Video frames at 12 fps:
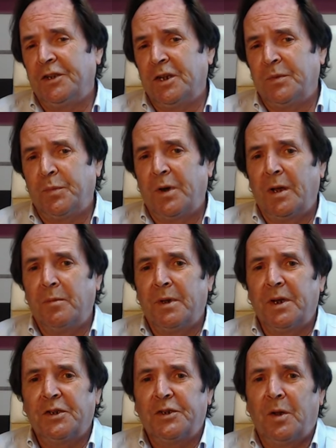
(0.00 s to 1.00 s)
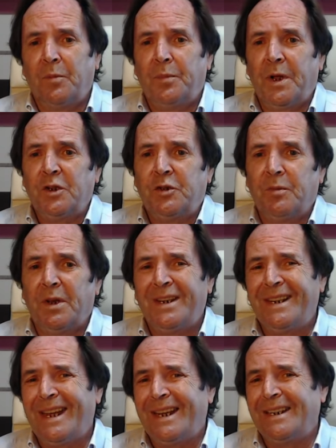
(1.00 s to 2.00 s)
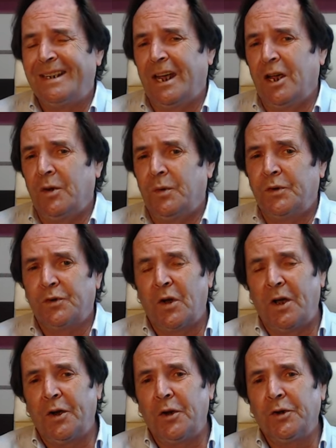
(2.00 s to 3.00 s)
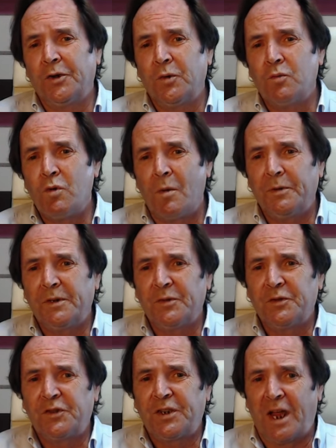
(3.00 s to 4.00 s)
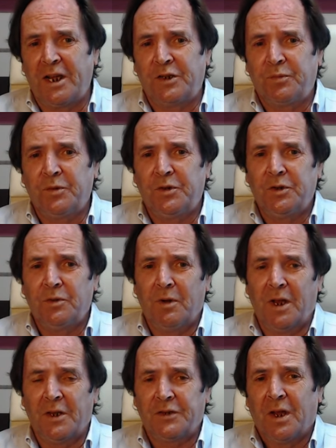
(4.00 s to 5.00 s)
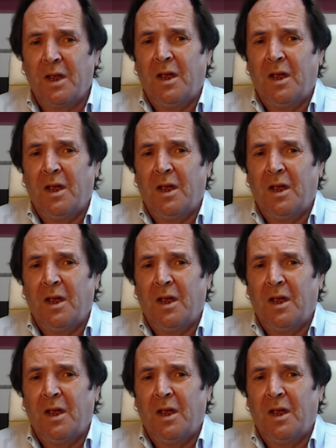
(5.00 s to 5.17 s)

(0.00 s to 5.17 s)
Its Prime Minister Benjamin Netanyahu has got an uncooperative stance with the US,